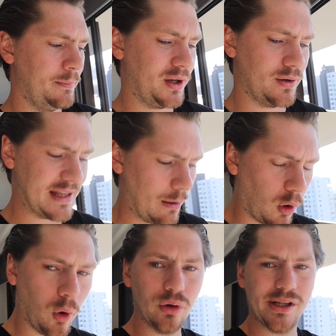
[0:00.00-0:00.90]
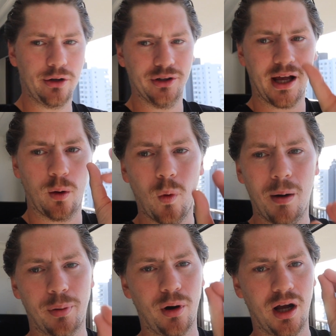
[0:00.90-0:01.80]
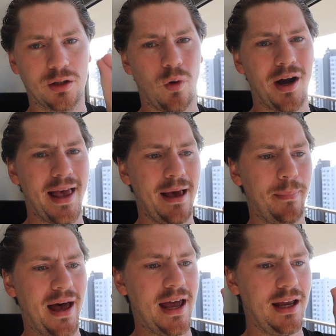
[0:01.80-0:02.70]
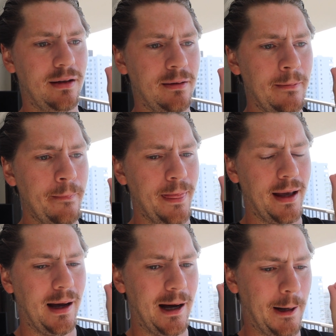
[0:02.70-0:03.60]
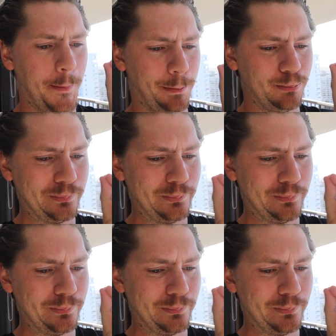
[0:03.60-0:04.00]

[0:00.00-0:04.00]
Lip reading: because they were all in on like one product, one campaign, and